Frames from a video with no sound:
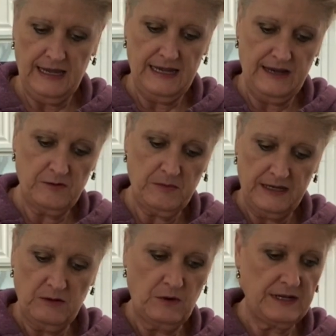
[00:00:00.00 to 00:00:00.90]
and
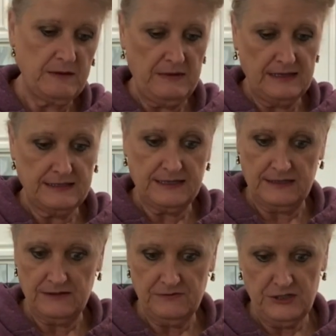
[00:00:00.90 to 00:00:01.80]
everybody wanted to make the
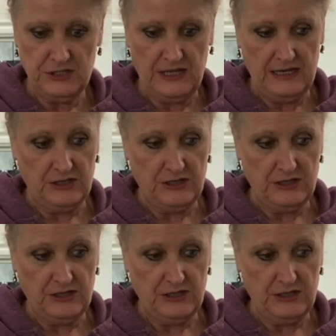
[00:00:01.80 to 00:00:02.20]
Tunnel of Fudge Cake,